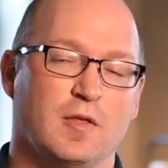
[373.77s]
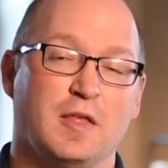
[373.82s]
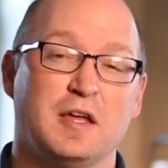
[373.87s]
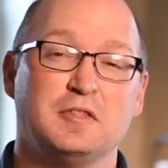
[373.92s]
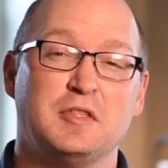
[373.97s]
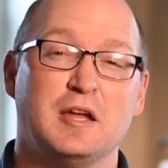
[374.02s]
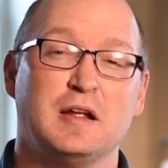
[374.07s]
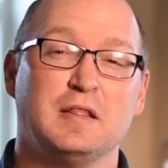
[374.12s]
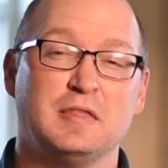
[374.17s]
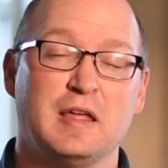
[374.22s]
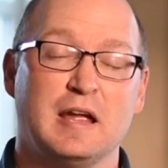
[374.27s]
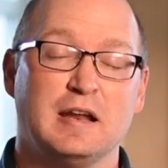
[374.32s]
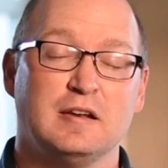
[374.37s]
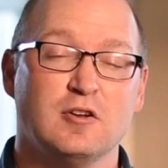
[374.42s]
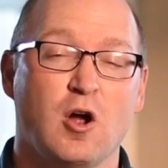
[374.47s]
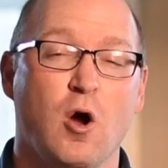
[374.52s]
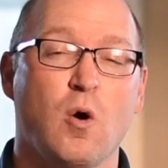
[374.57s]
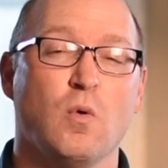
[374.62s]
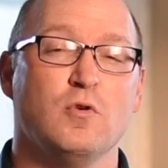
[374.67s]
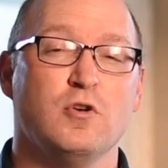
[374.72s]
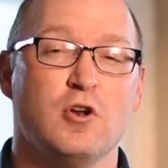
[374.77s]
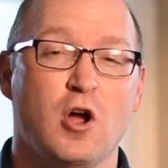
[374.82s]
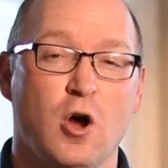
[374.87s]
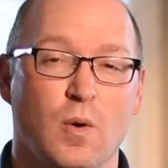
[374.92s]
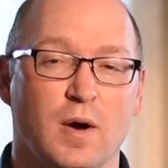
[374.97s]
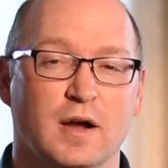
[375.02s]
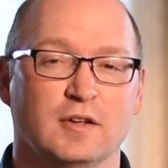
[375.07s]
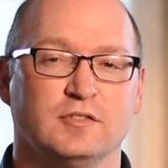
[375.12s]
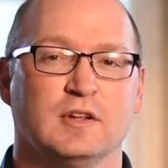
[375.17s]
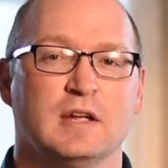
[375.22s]
They, they, they don't
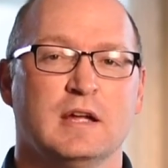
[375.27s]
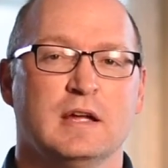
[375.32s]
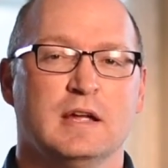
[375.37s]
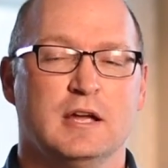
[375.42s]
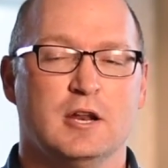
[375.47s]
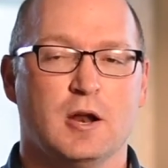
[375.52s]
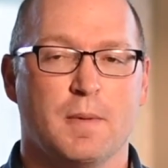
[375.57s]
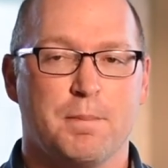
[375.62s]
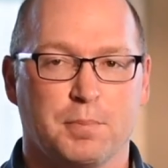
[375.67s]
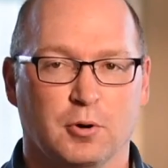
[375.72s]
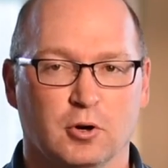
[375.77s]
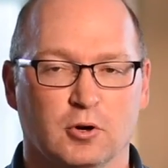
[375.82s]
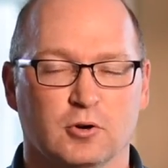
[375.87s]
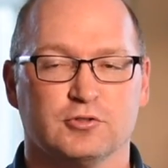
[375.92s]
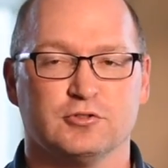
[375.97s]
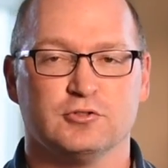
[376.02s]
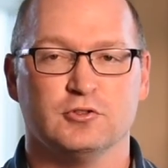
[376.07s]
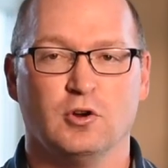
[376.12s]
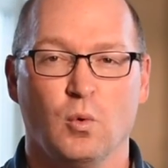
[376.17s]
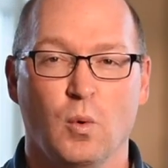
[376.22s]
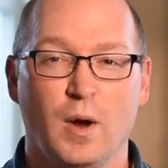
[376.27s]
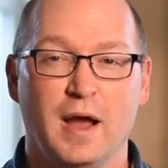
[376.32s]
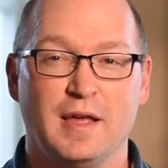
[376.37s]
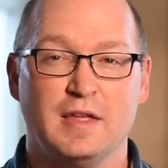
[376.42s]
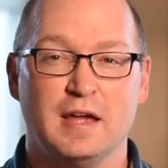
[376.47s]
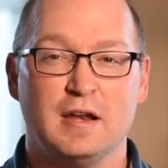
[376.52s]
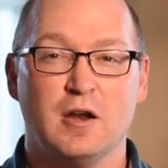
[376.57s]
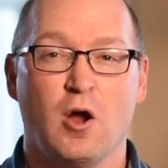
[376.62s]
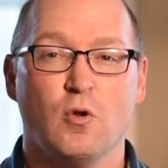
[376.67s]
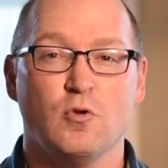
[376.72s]
know us in a personal way,
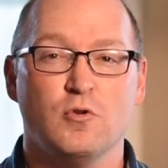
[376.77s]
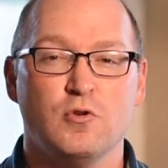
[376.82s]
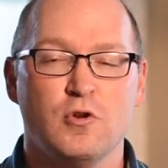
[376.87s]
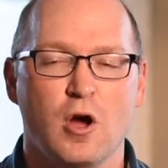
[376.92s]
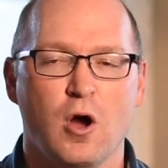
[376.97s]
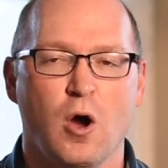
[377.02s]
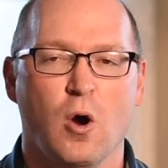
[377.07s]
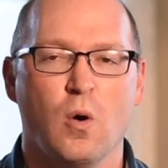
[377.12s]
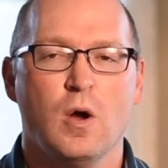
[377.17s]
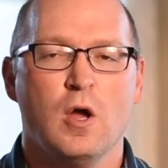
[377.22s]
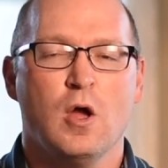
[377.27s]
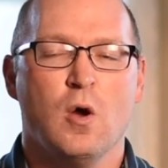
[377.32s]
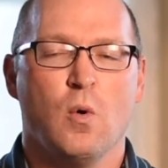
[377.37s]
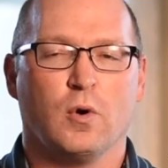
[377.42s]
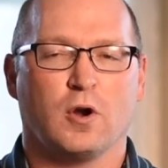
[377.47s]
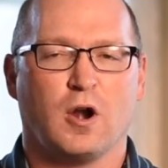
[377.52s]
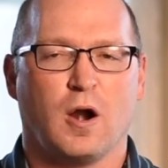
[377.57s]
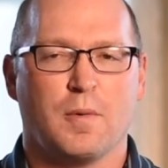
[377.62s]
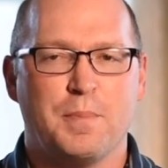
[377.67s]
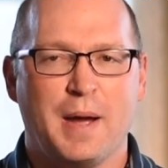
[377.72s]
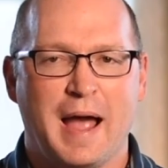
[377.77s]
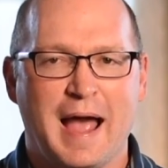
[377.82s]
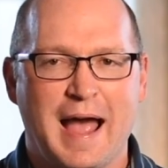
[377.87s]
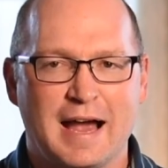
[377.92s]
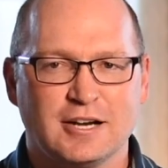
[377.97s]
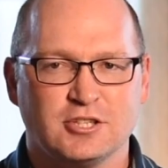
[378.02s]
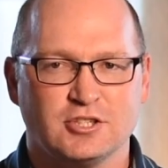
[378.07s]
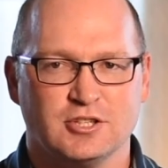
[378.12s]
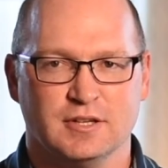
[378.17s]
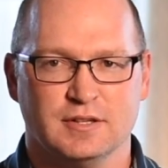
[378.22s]
they don't know what our
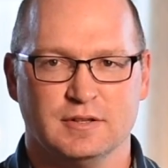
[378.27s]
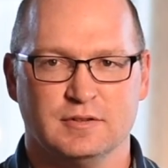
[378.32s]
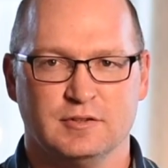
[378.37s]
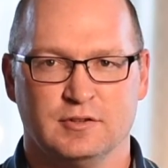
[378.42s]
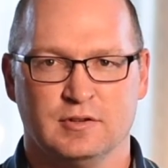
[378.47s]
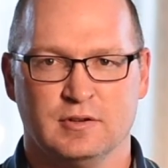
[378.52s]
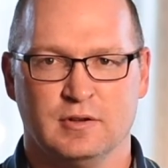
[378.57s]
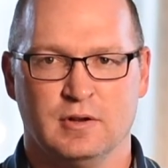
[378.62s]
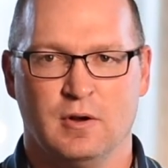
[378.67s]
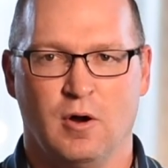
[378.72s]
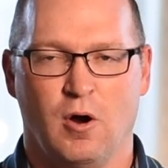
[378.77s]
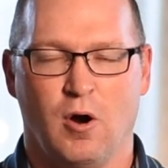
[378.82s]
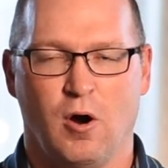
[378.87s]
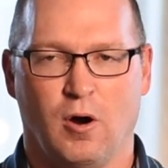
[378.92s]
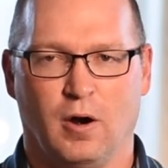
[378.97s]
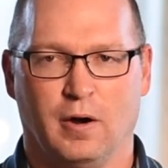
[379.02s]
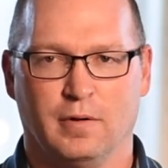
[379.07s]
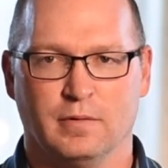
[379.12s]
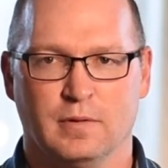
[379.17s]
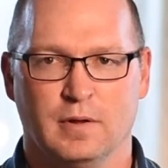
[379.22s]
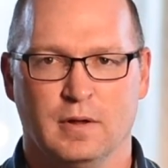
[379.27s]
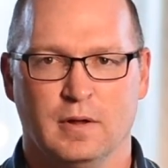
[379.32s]
passions are.